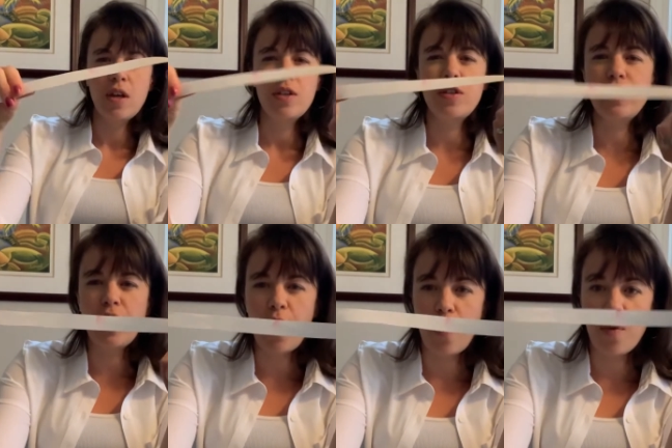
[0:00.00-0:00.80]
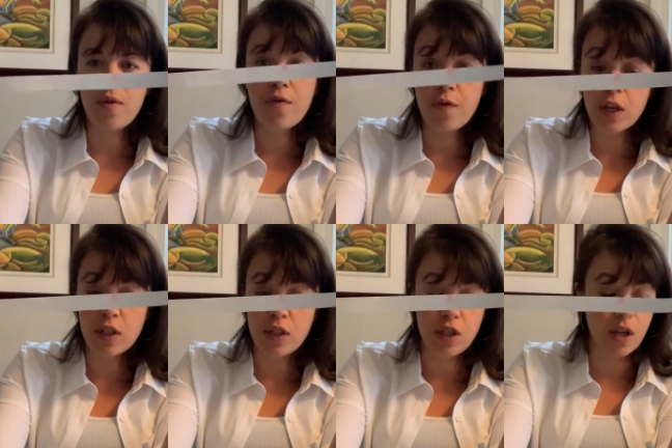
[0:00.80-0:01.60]
So
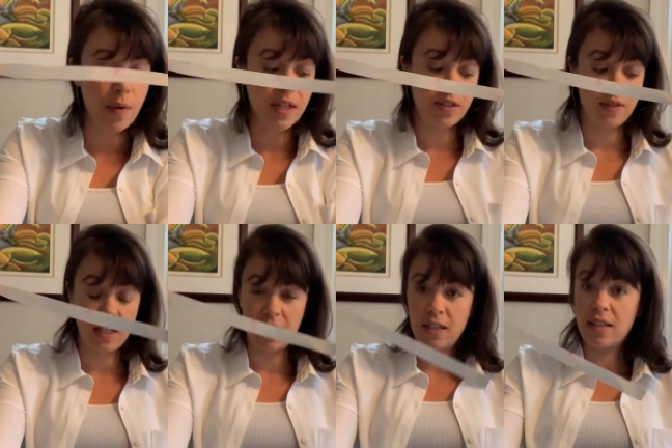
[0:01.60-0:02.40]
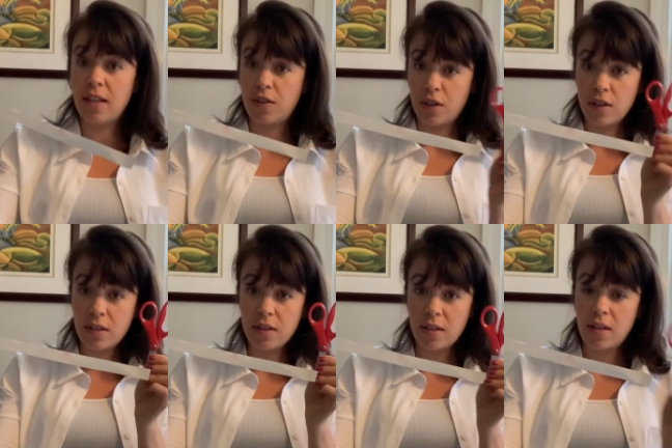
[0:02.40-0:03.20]
first you're going to need scissors,
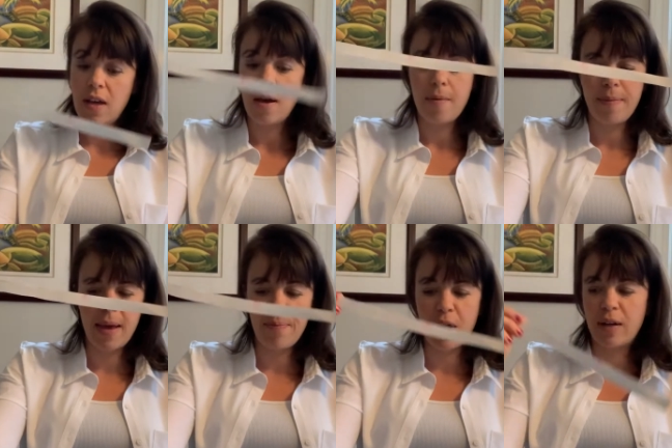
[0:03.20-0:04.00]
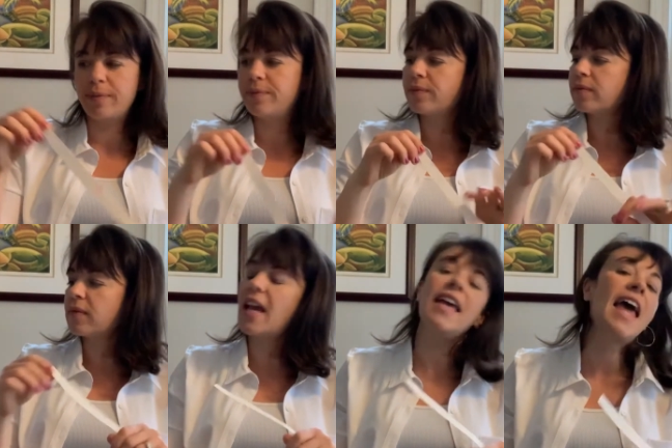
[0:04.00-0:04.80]
paper,
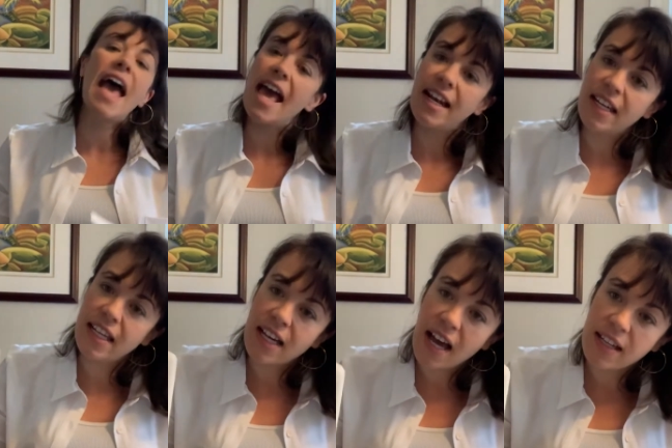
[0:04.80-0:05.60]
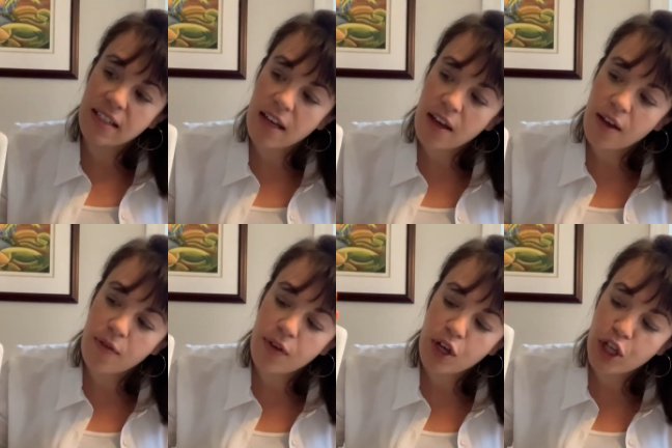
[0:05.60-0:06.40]
and any kind
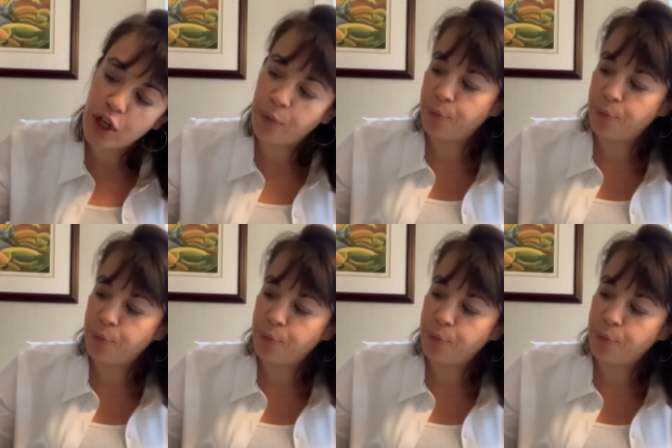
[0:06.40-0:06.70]
of glue.